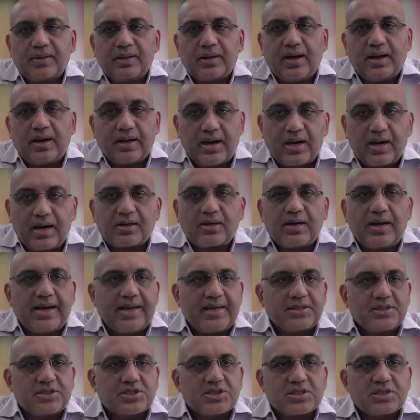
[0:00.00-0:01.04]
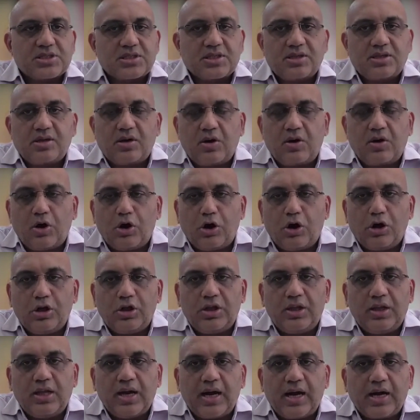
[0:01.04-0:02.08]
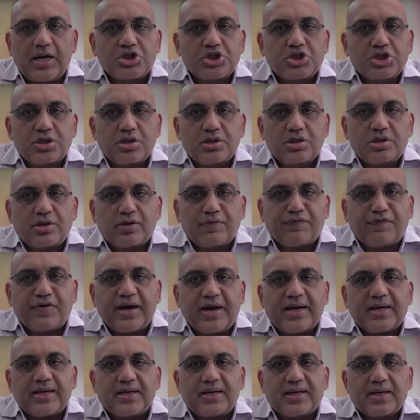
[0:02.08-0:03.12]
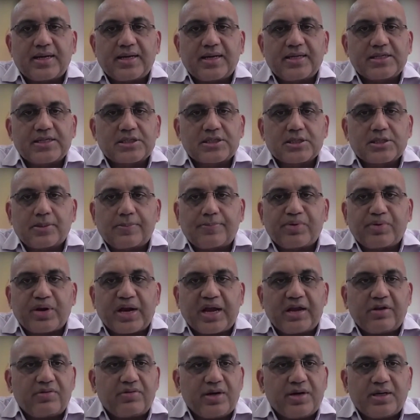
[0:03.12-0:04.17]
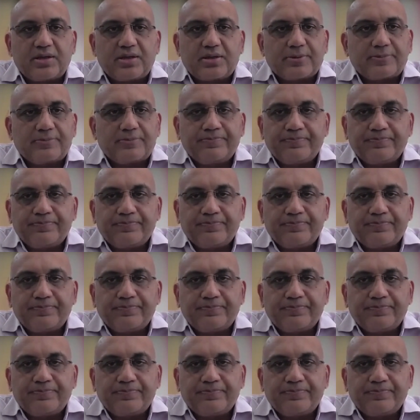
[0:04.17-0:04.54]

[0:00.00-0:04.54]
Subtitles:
are our clients. All large refineries, private,